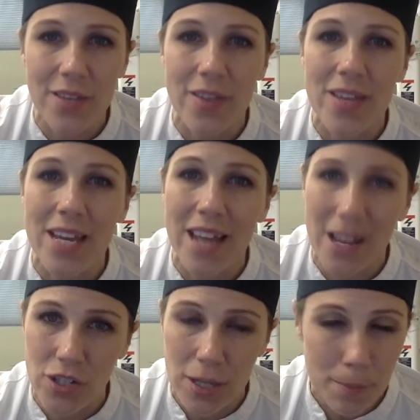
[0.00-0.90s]
so that they can
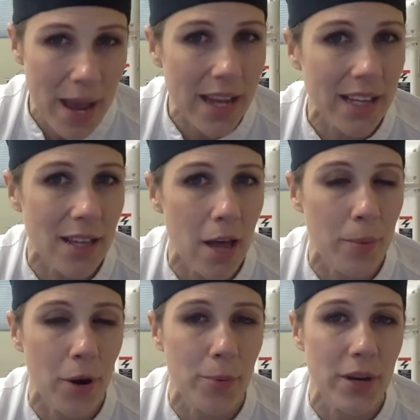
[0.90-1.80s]
actually bake in the
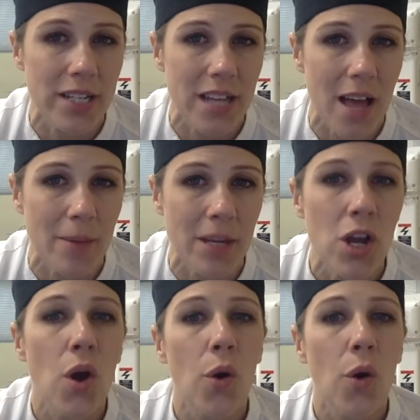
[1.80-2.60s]
appropriate timing